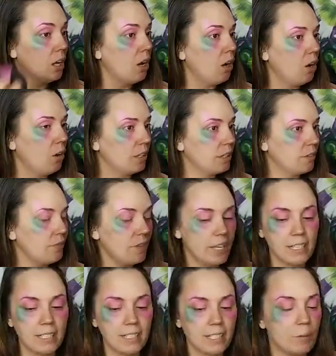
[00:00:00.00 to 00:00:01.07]
on the
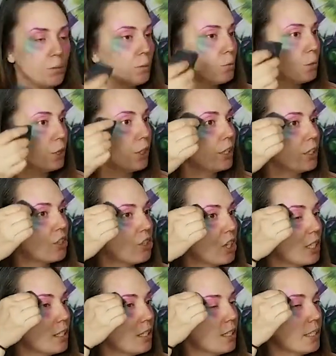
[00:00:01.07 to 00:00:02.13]
face, it would work just
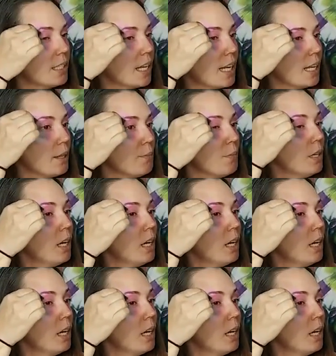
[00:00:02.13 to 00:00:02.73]
the same.